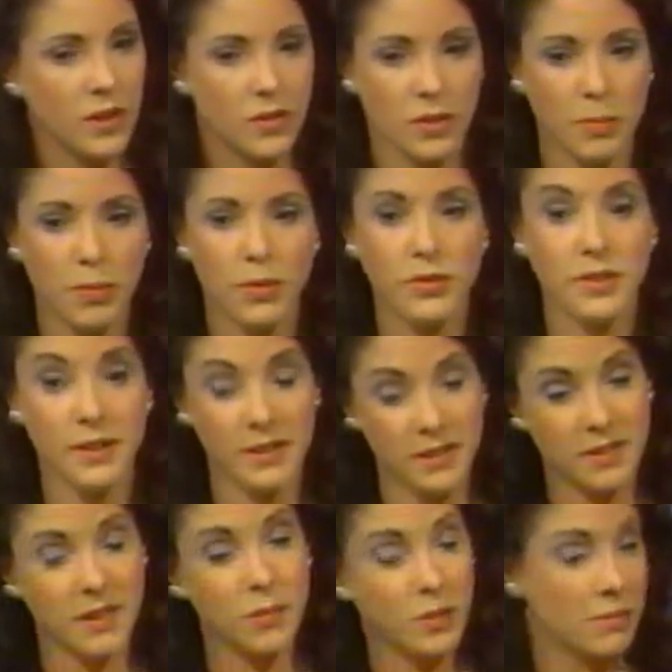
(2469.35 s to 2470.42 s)
so the person can
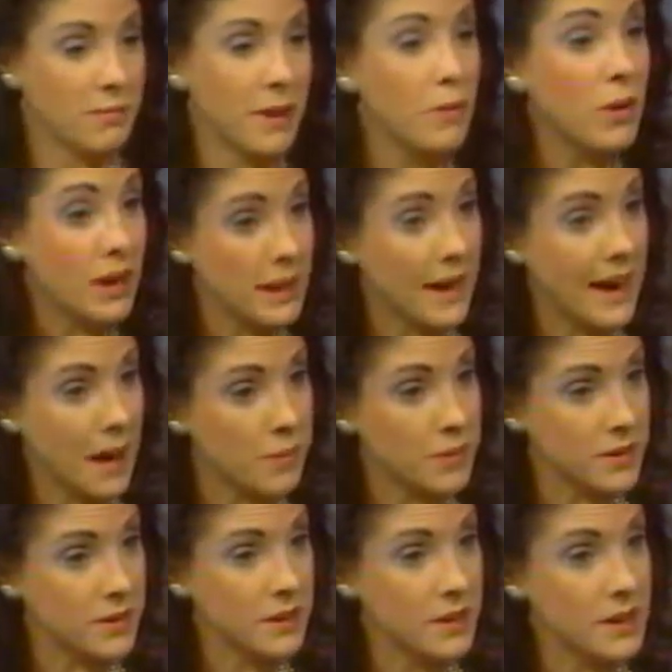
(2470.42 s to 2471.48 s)
see what may well
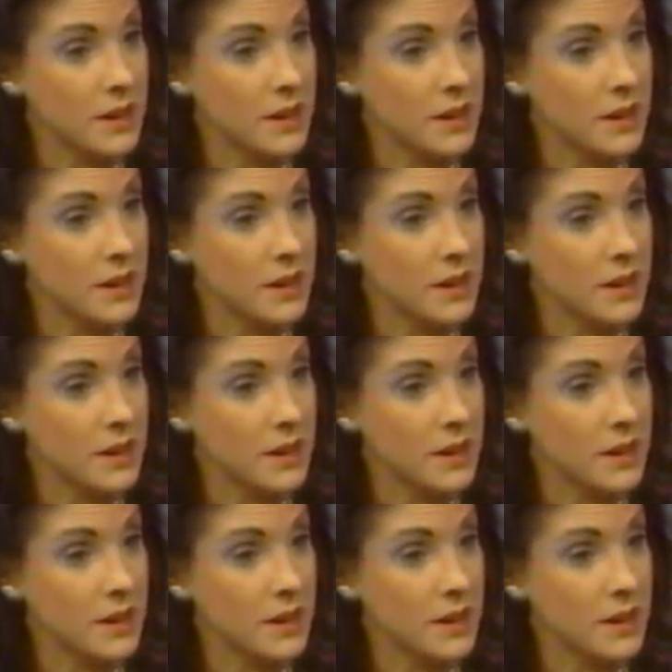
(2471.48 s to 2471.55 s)
happen